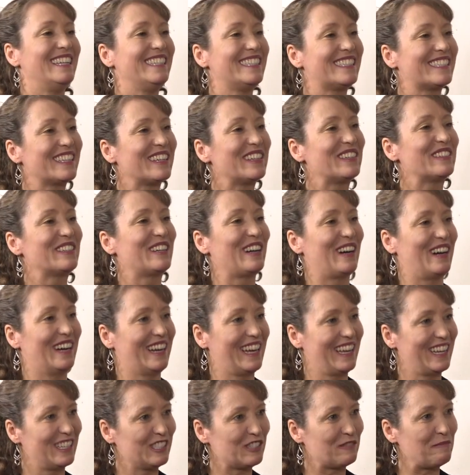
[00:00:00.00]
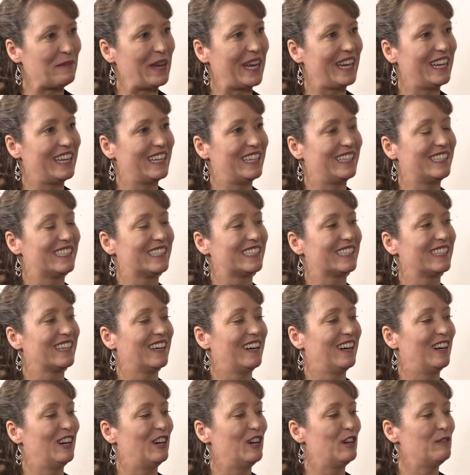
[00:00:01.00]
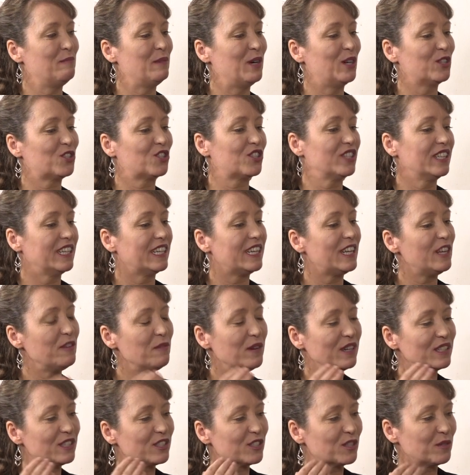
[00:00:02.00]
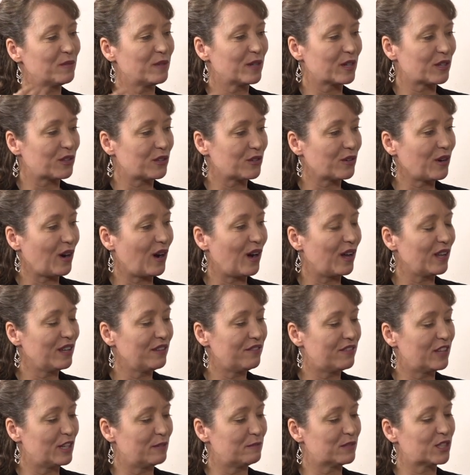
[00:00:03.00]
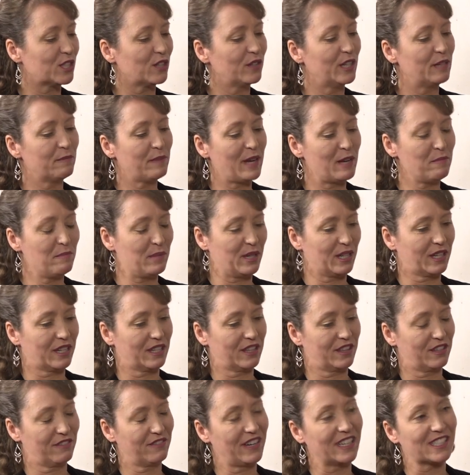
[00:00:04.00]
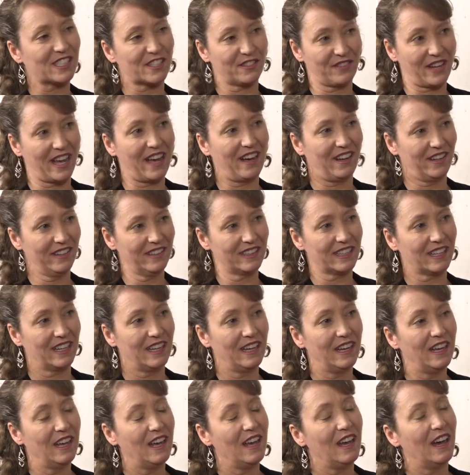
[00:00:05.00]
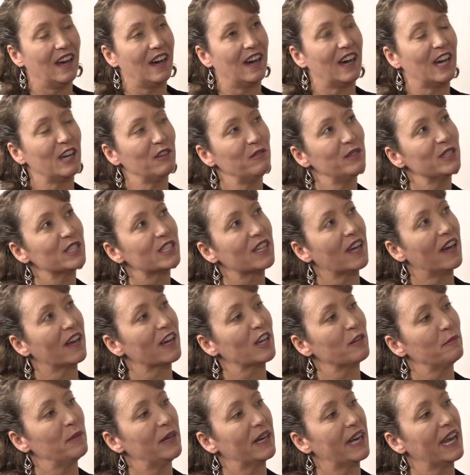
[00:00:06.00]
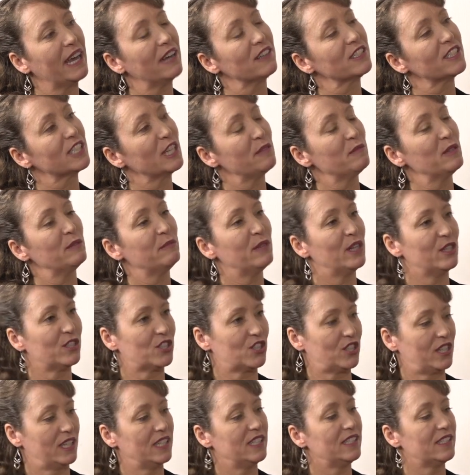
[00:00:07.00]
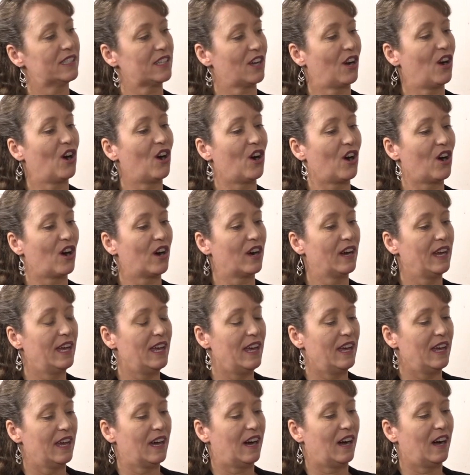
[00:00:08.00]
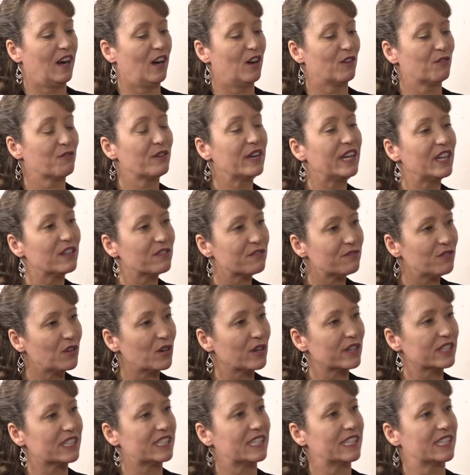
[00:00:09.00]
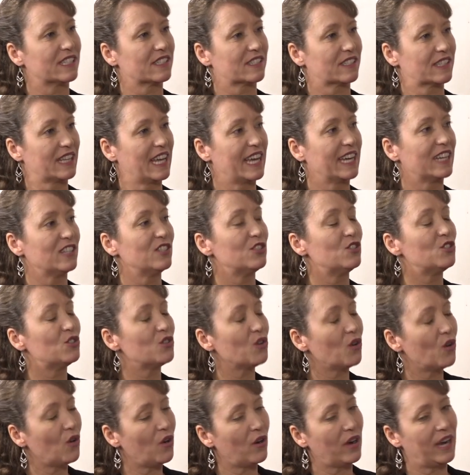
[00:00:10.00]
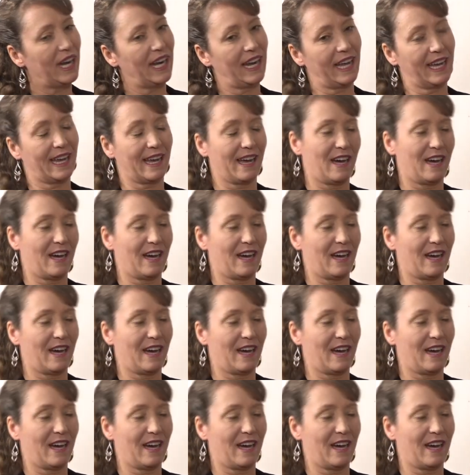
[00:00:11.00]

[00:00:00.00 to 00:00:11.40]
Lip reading: And so God has made us emotional, and He wants to work through all of them. So in my book, The Rest of Health, I will talk about how some emotions are reinforces, like joy, like